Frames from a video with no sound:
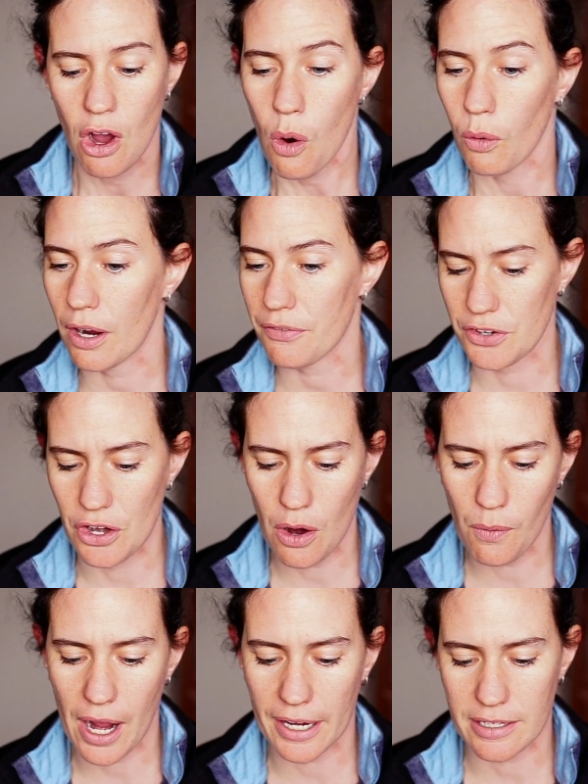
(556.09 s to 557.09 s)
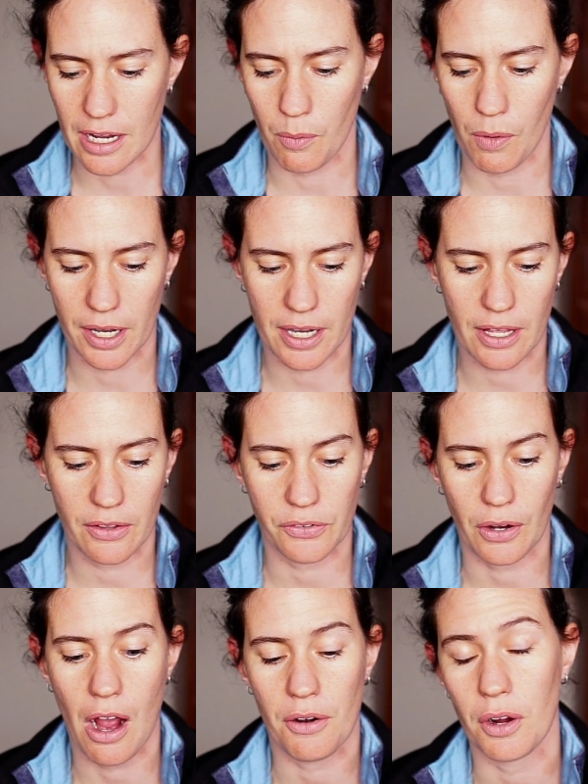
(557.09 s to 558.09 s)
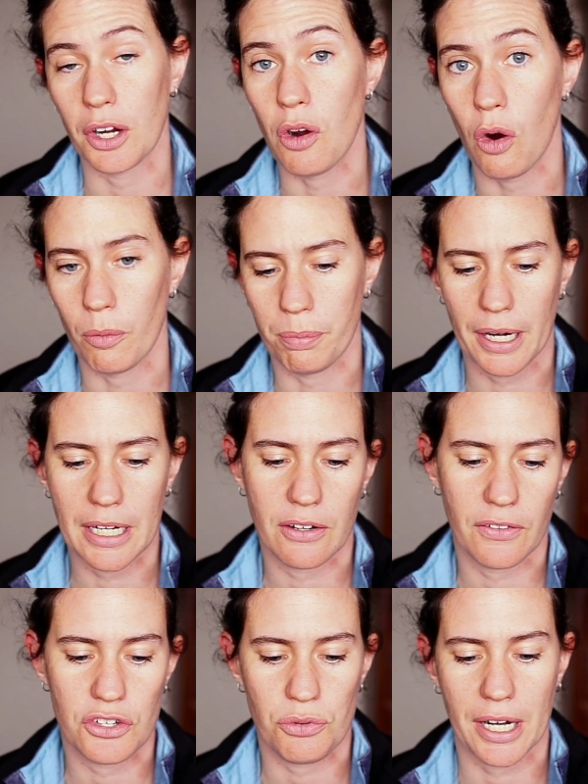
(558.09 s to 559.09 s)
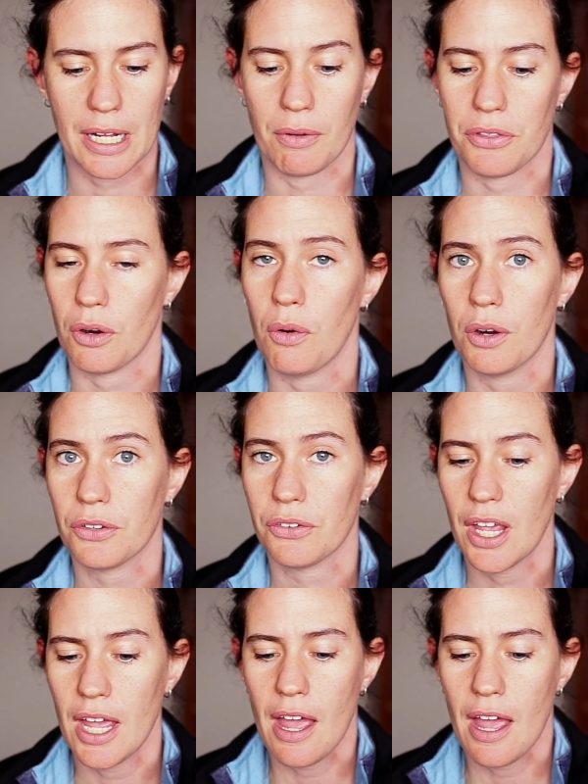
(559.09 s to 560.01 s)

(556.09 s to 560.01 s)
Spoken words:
or have no idea what it is or how to incorporate into the training with your horse,